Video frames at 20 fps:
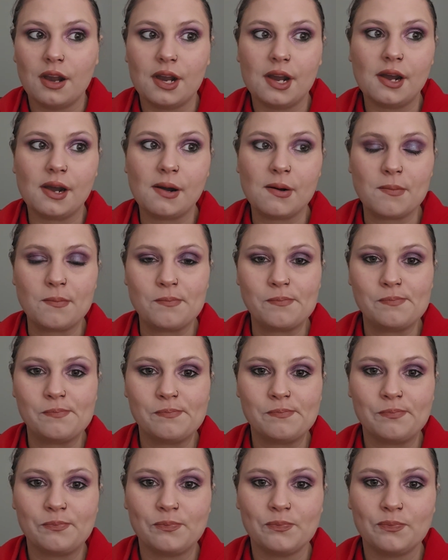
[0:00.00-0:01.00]

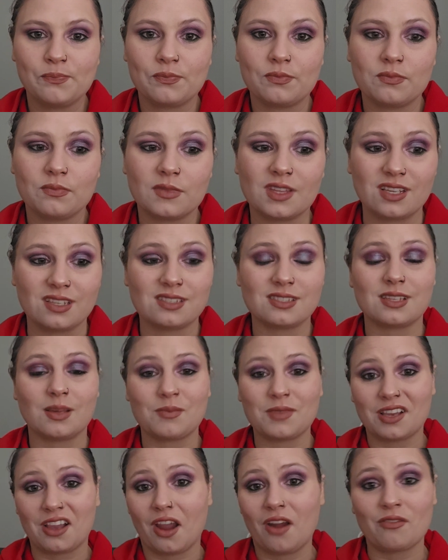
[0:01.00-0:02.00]
This is
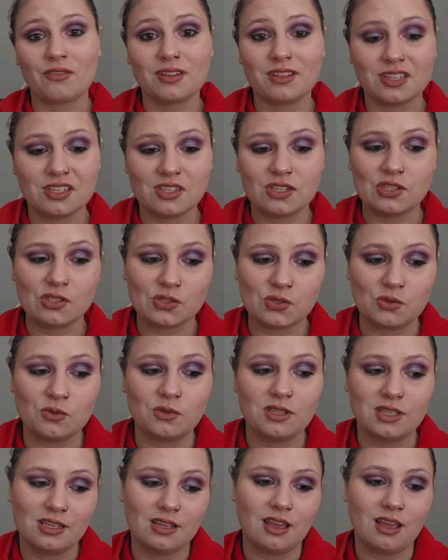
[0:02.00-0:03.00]
something I really
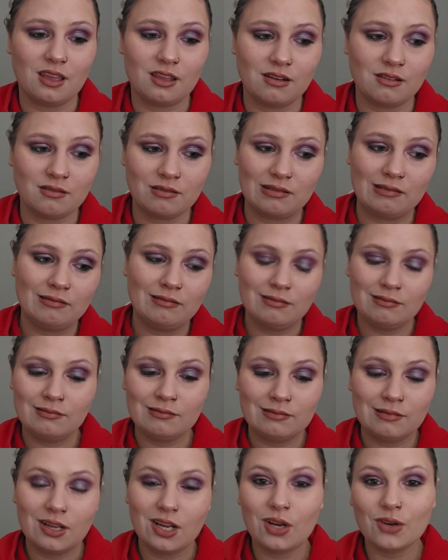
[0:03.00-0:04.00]
enjoy, and
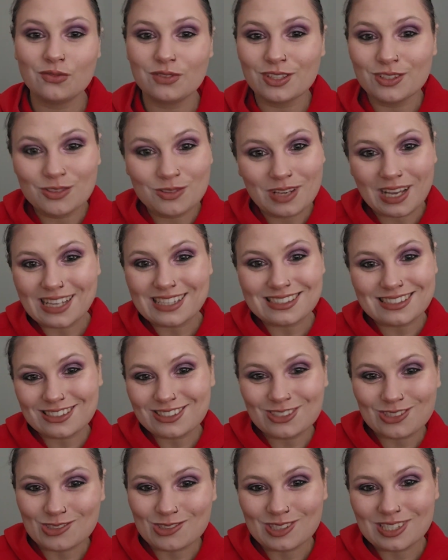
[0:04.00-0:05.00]
hopefully you guys
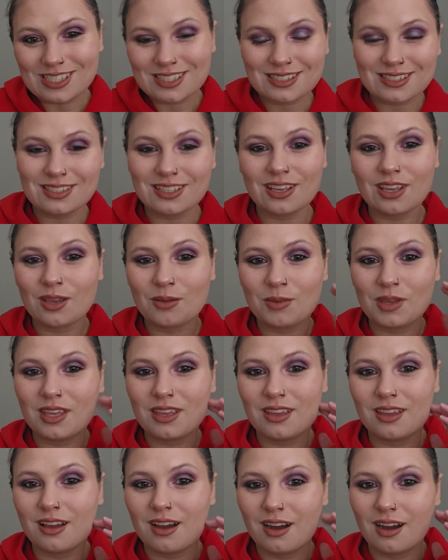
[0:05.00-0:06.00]
enjoy seeing
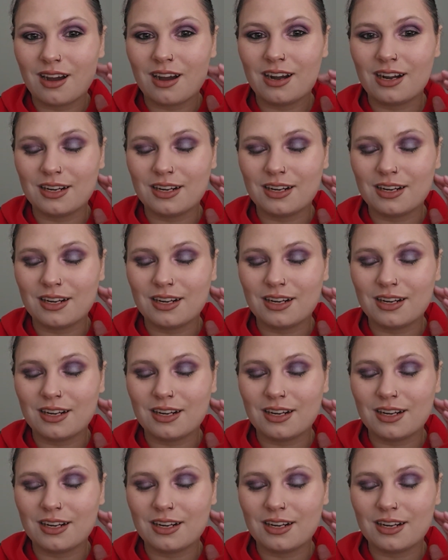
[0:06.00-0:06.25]
me.